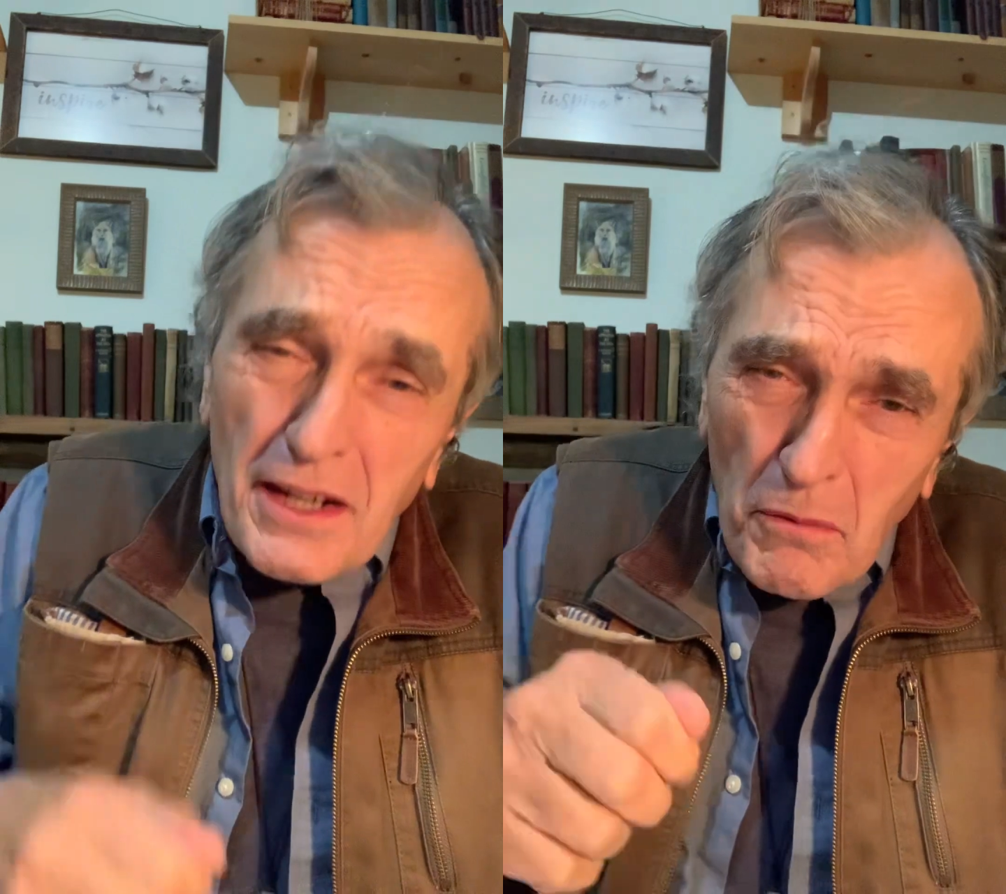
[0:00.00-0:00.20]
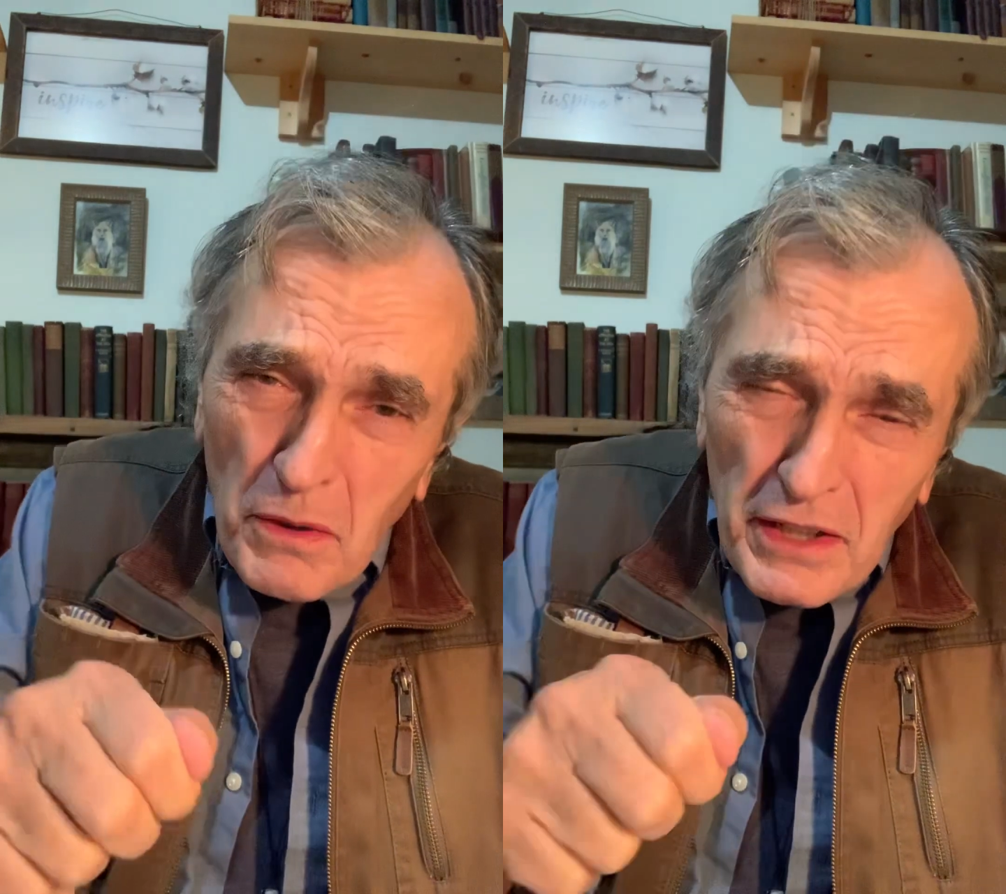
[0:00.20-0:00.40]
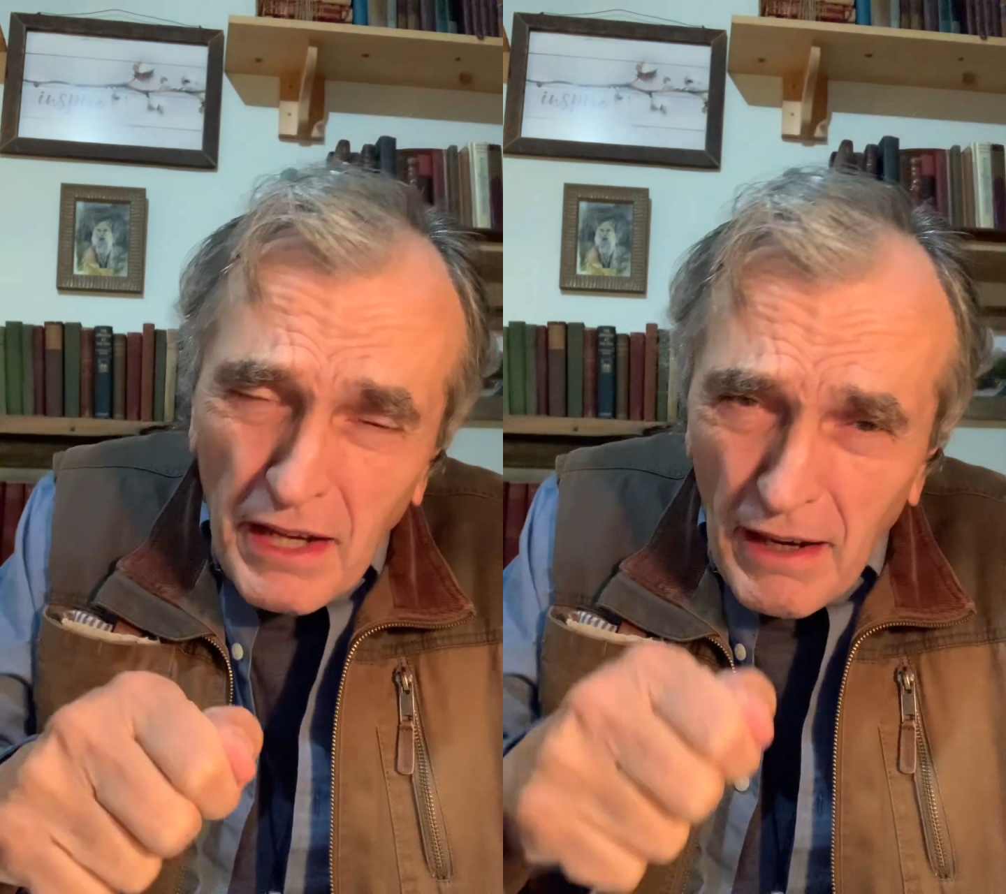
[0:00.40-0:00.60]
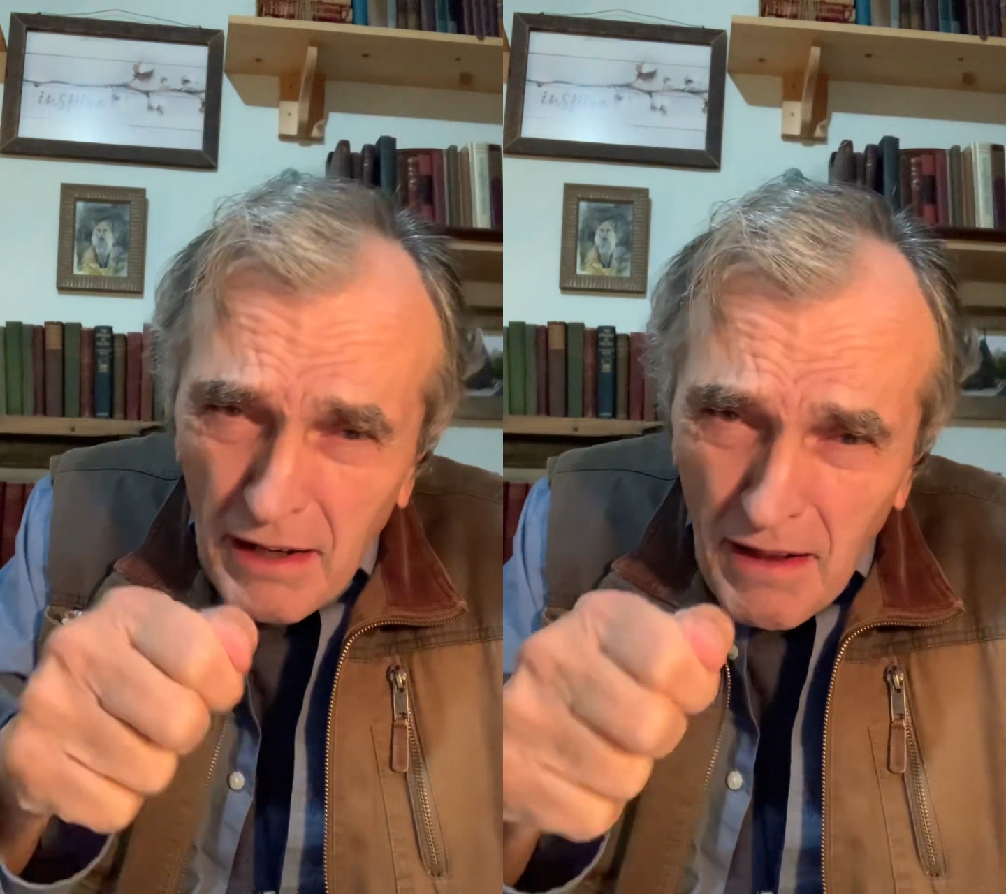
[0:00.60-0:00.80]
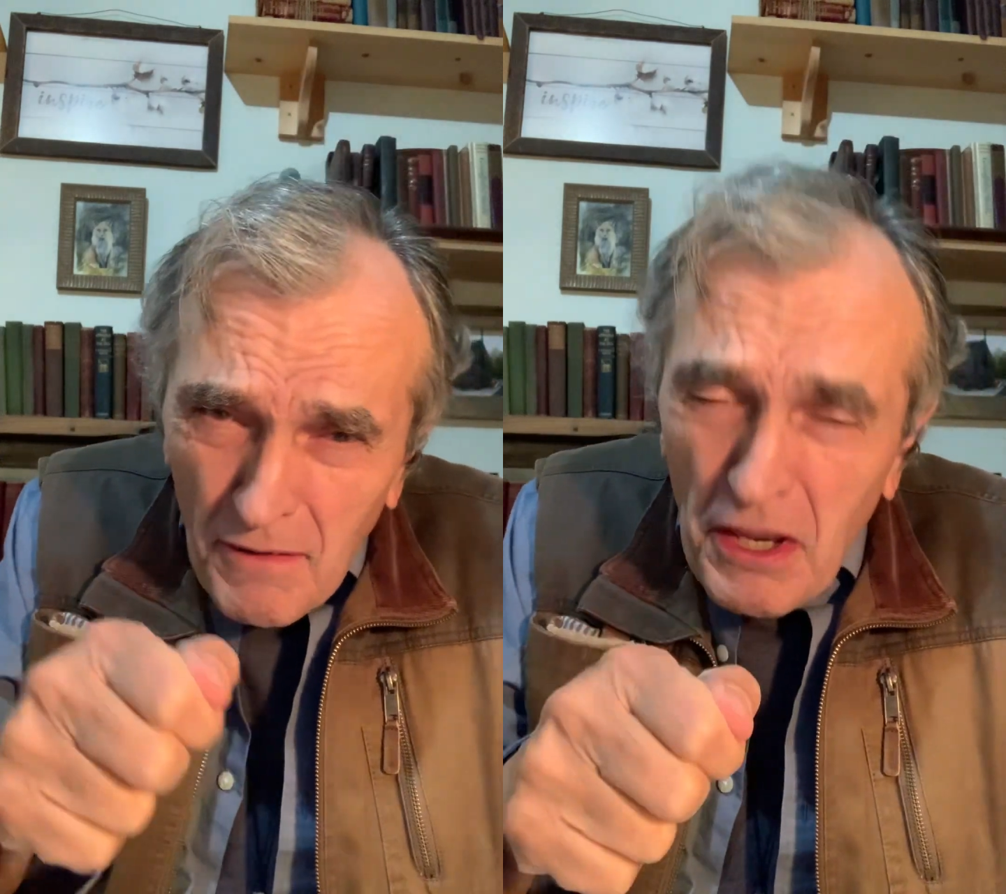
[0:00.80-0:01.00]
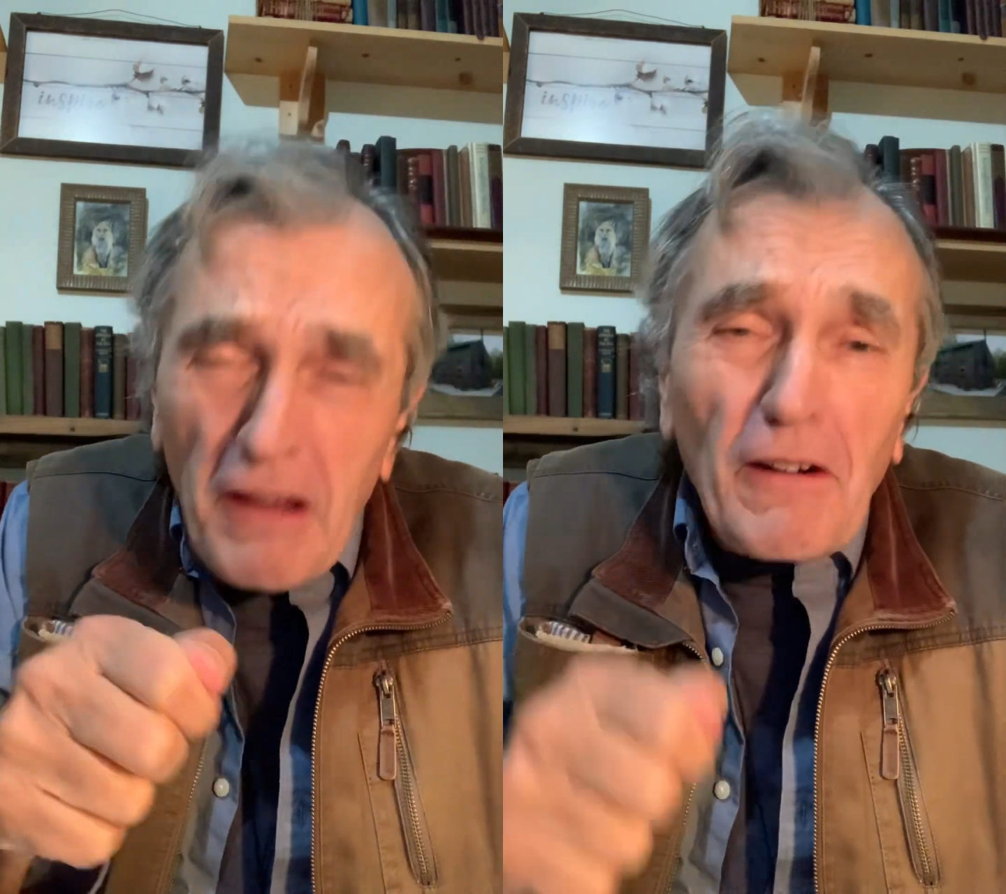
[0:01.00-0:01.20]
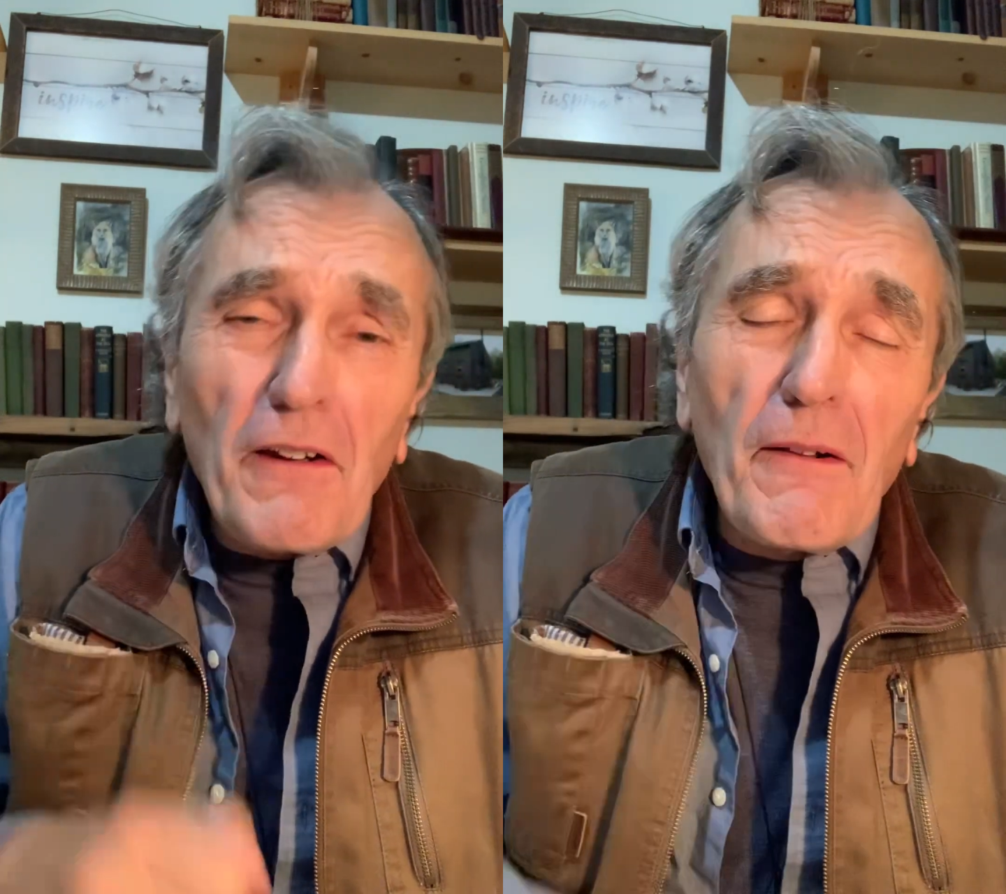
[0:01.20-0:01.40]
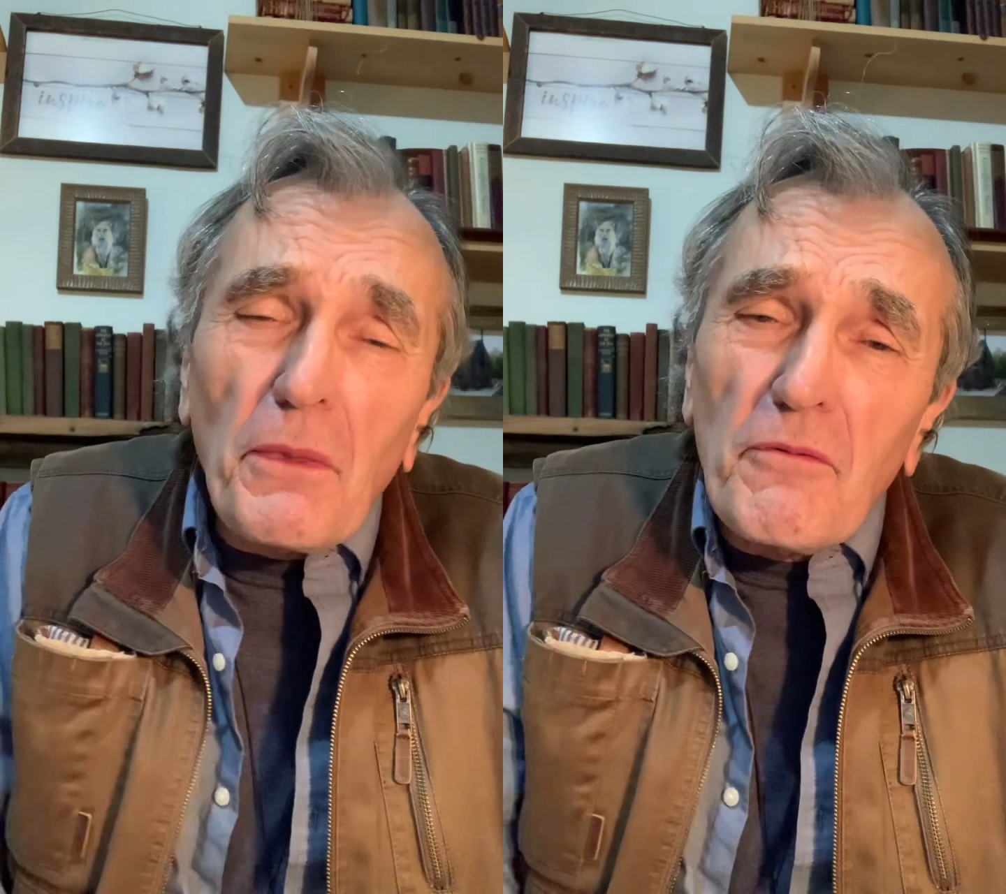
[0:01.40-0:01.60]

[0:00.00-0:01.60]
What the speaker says: I wanted to kind of take a look at the